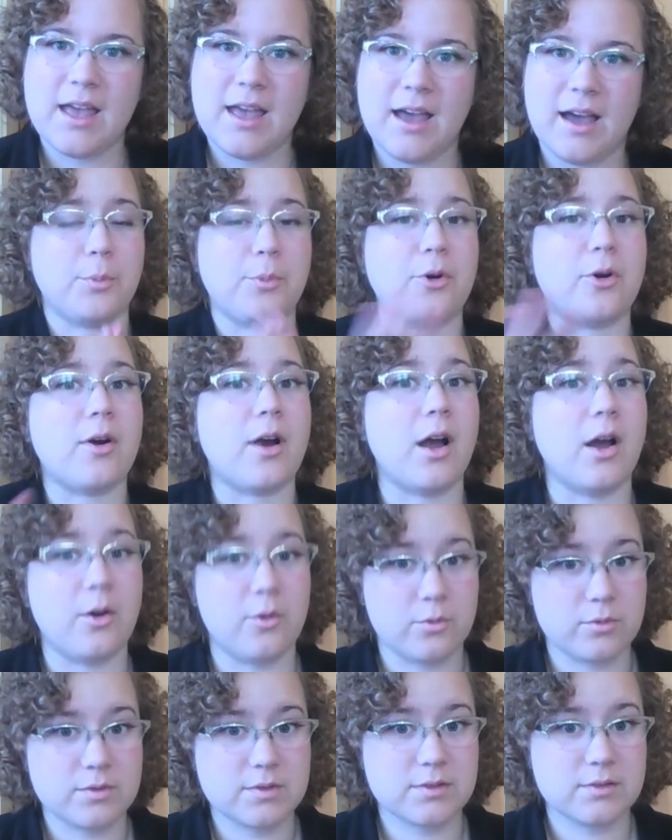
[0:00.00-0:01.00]
The
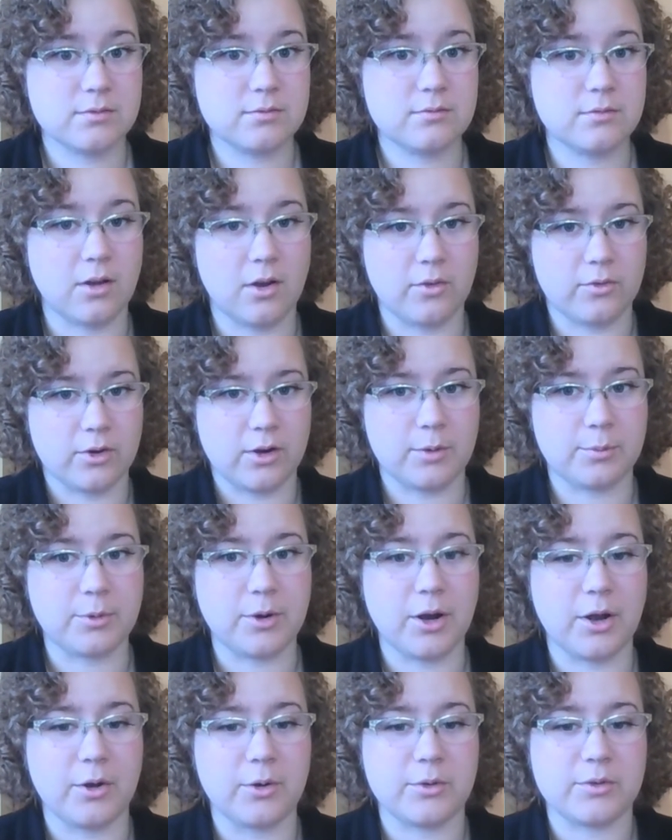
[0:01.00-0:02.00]
overall
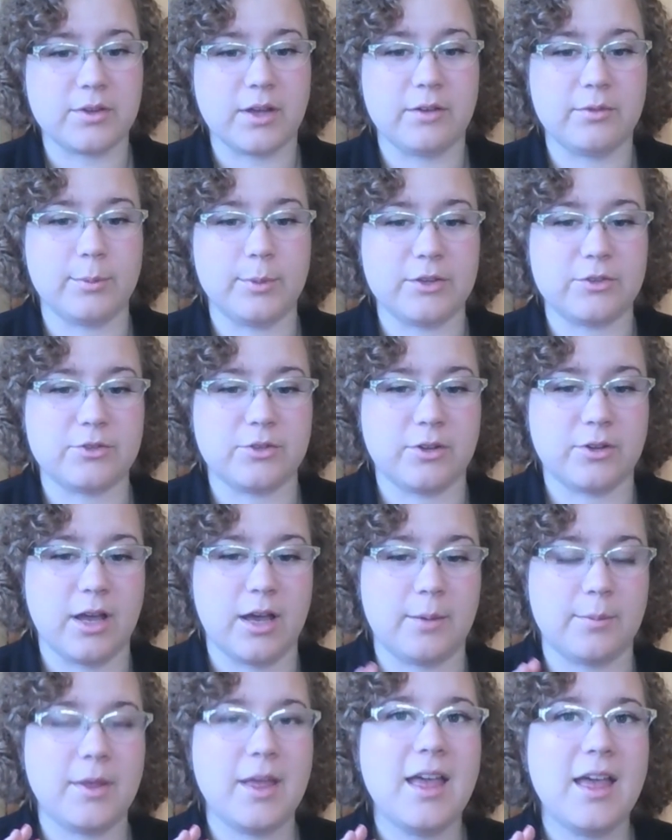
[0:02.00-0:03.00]
pros of a menstrual
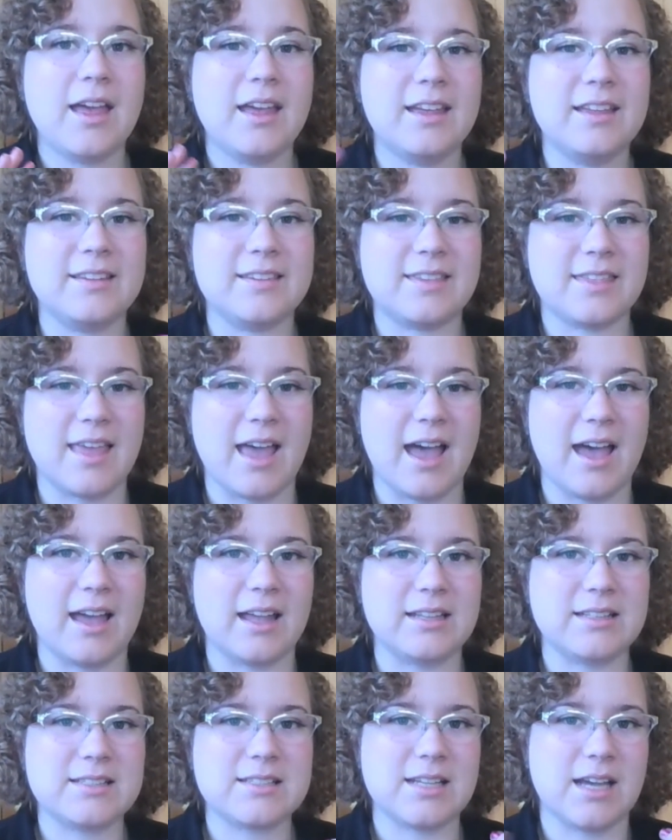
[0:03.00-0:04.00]
cup is
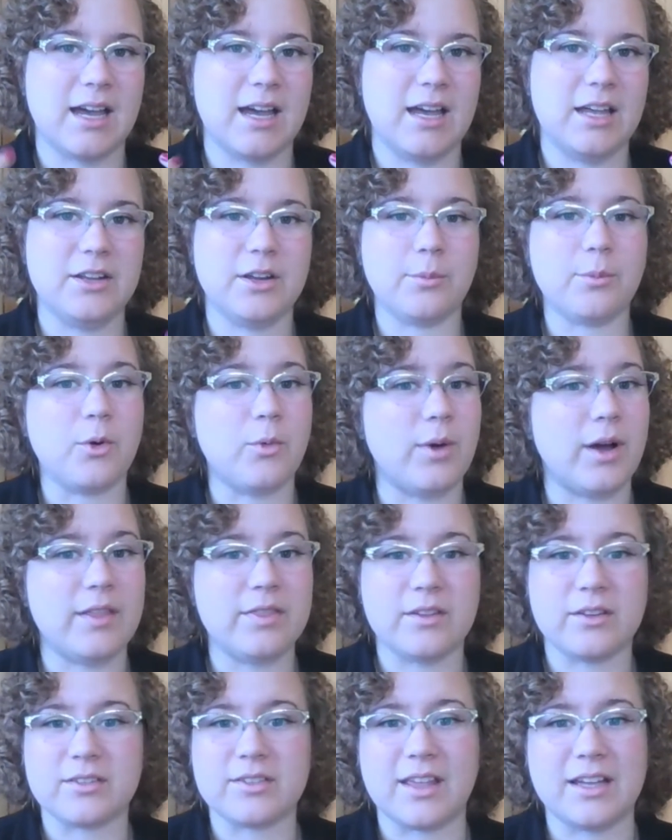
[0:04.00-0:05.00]
that, number one,
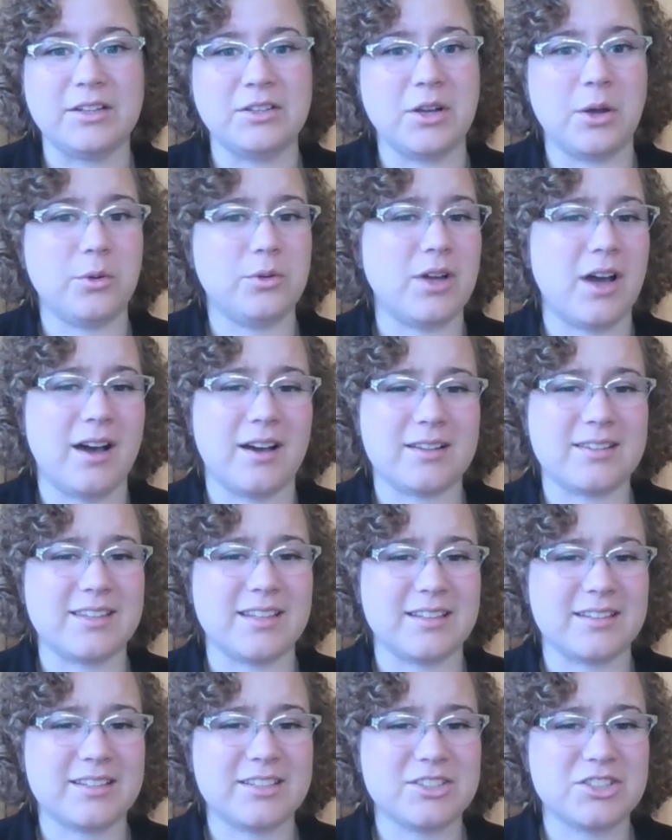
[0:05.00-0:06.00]
there's no
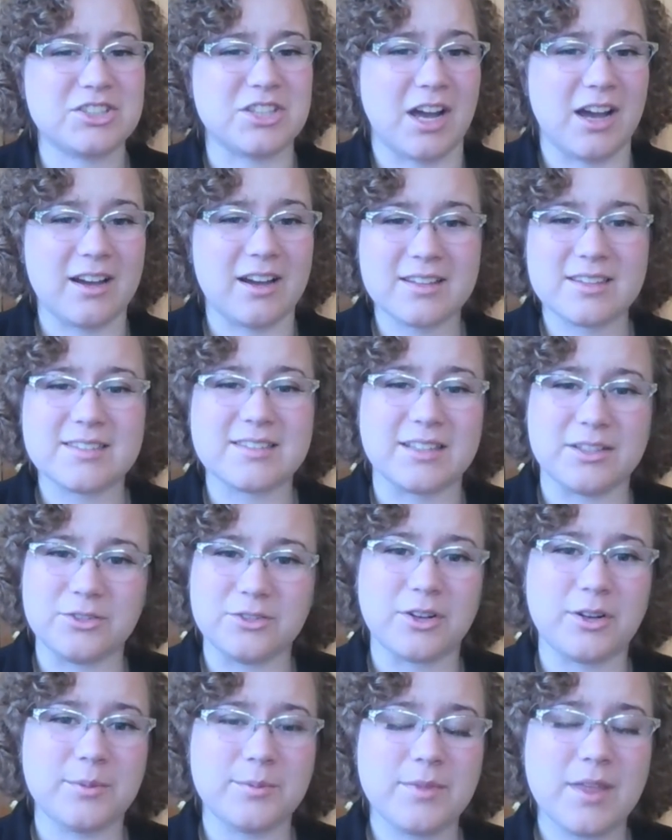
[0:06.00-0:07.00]
toxic shock
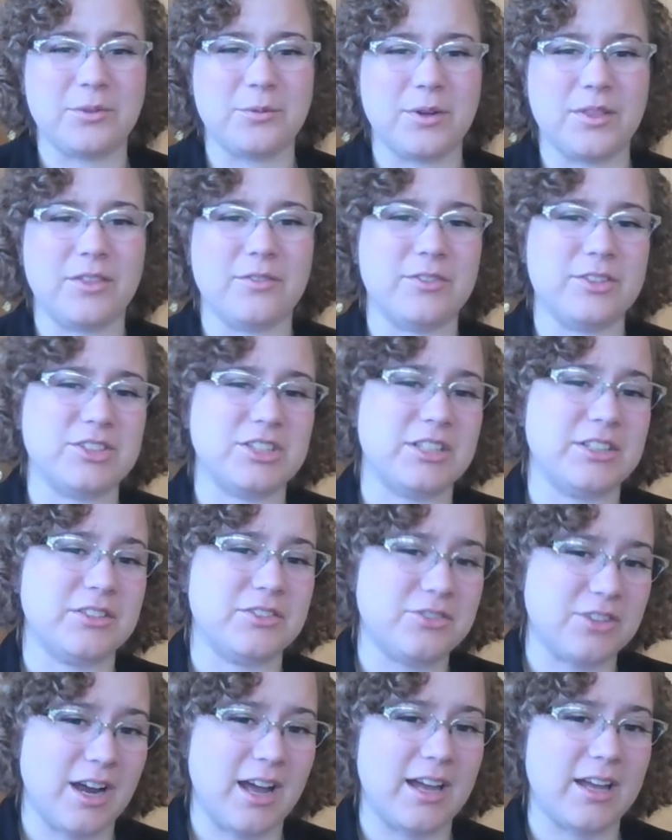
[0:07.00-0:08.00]
syndrome. And when the vagina
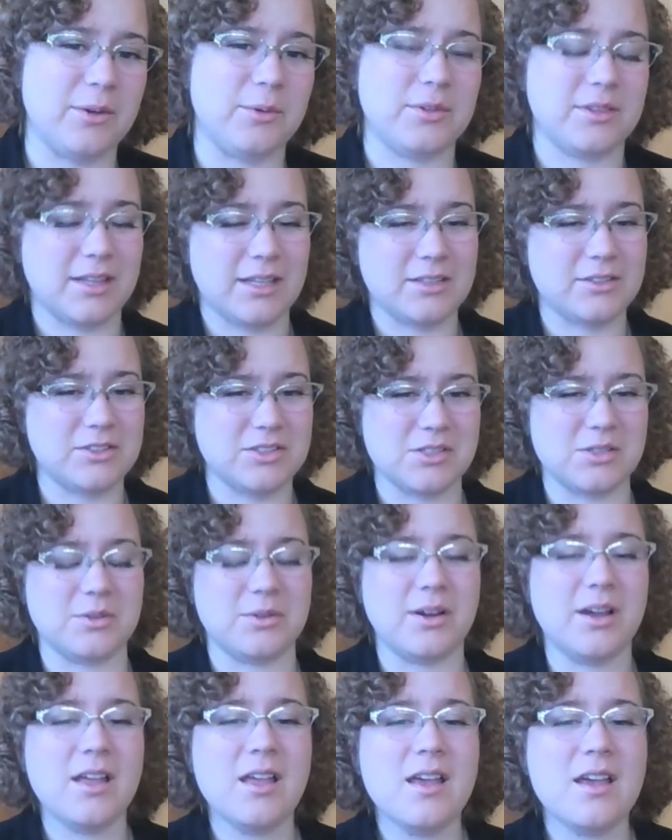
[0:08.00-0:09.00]
is dry, it will lead
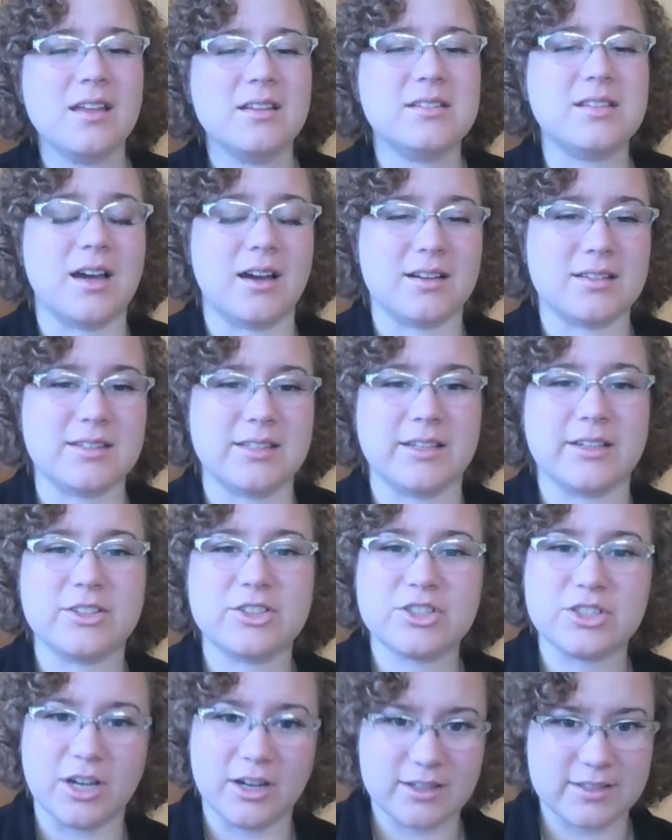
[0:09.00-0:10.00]
to toxic
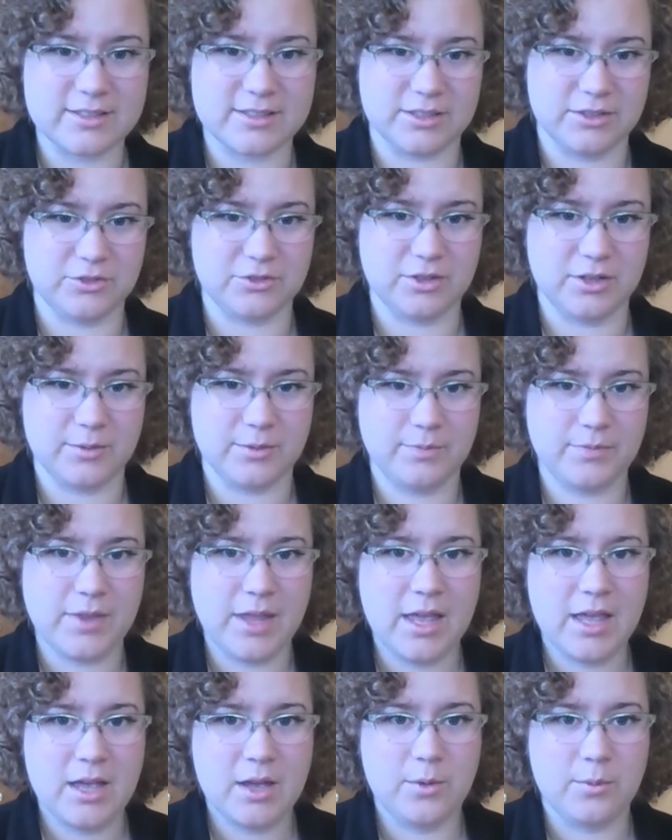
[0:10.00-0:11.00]
shock syndrome,
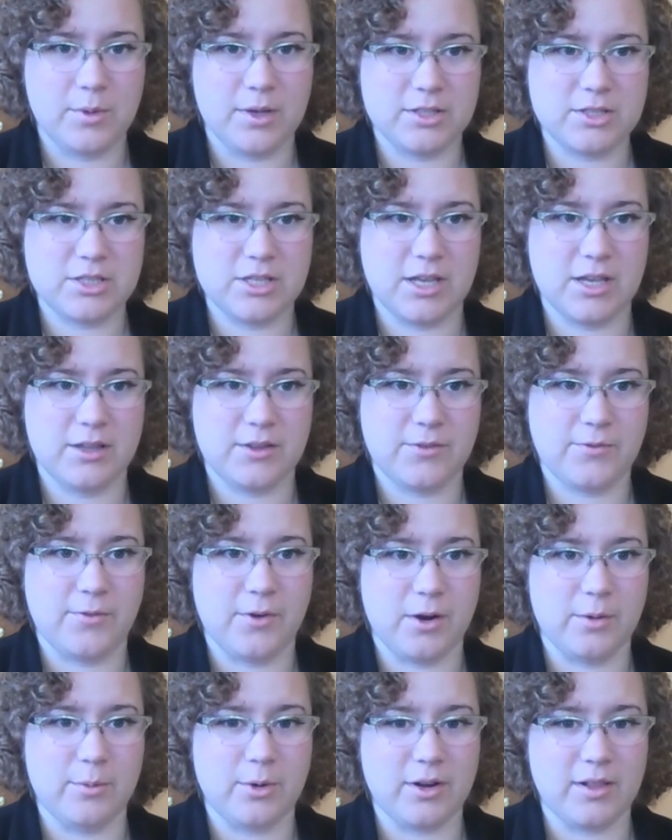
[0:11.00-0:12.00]
which is
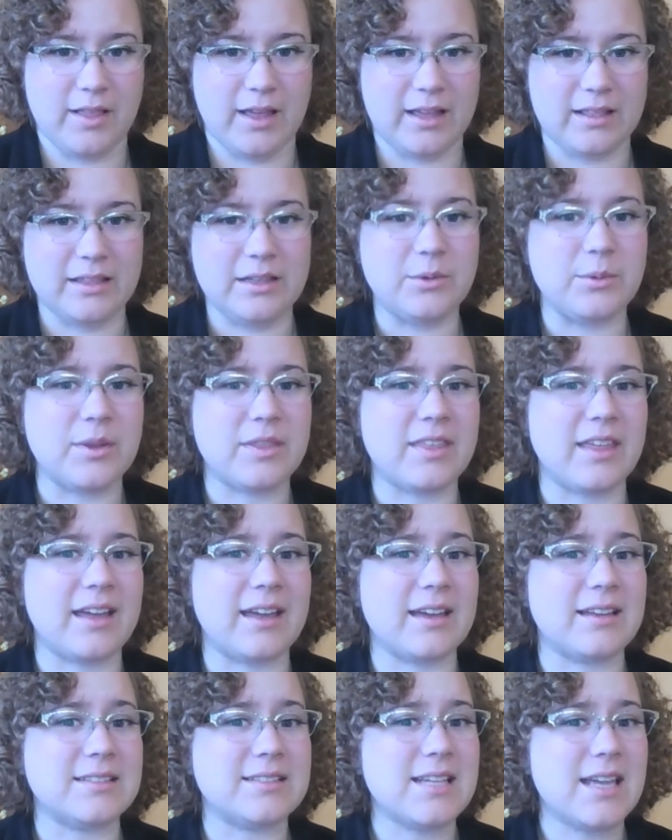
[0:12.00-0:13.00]
far more likely with a
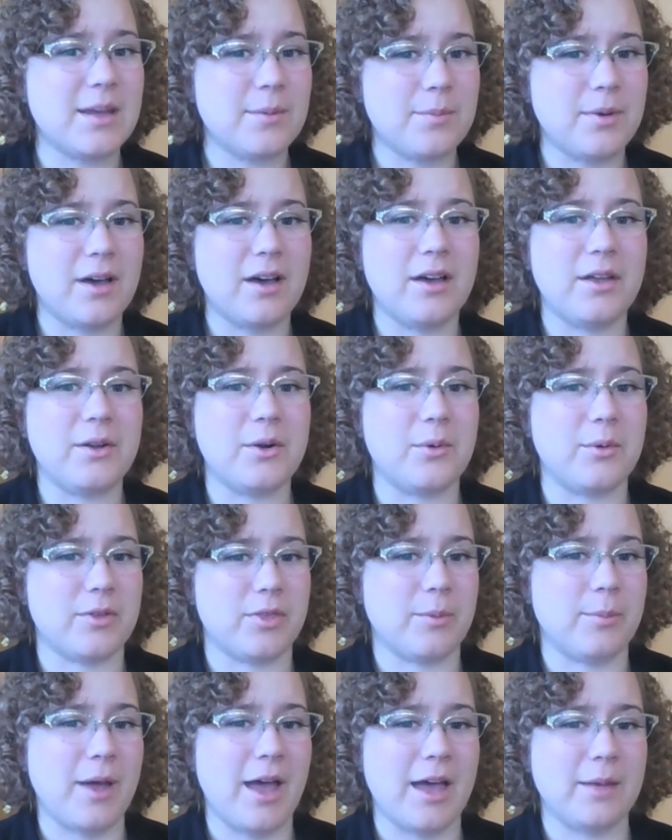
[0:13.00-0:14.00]
tampon or
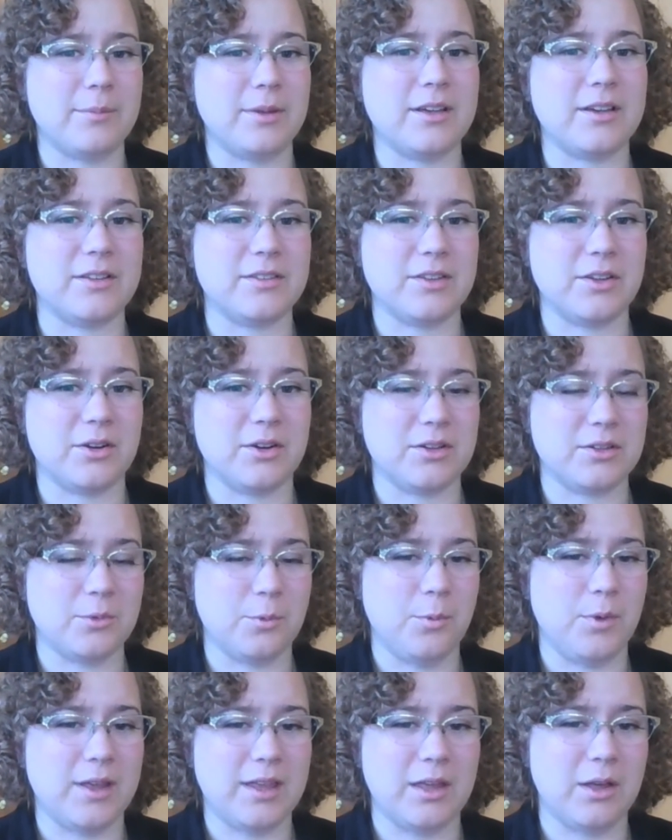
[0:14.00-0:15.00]
the pad, because
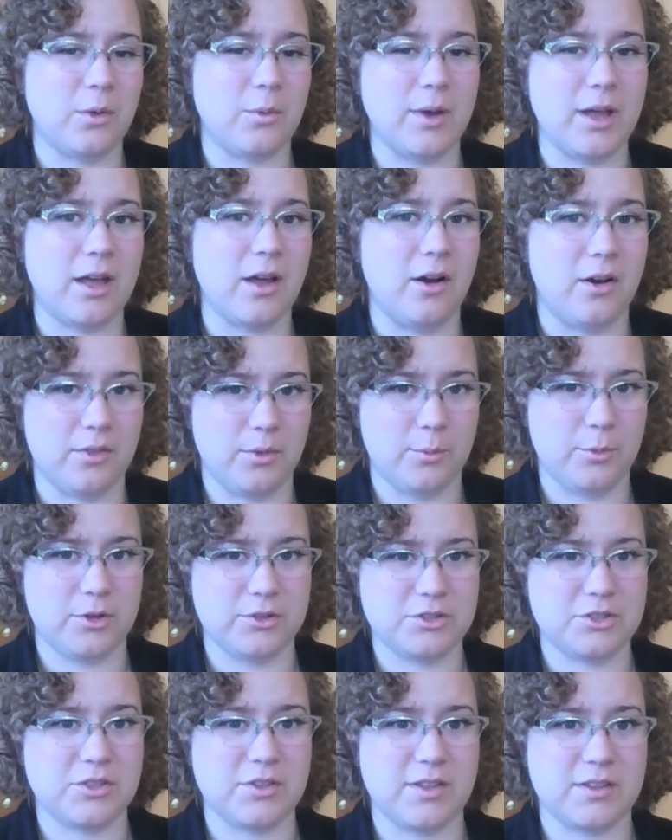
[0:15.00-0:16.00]
you're wicking away all the
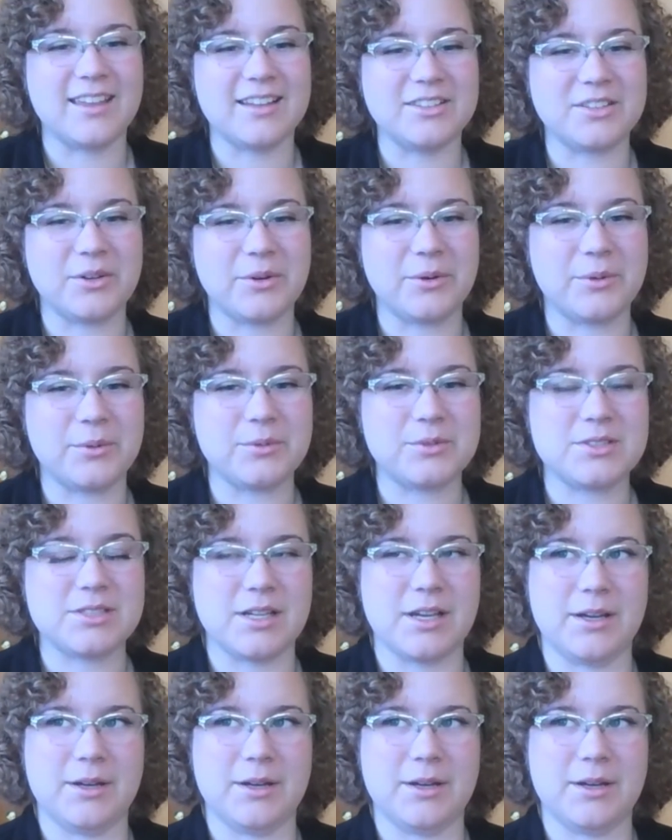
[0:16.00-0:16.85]
moisture. They don't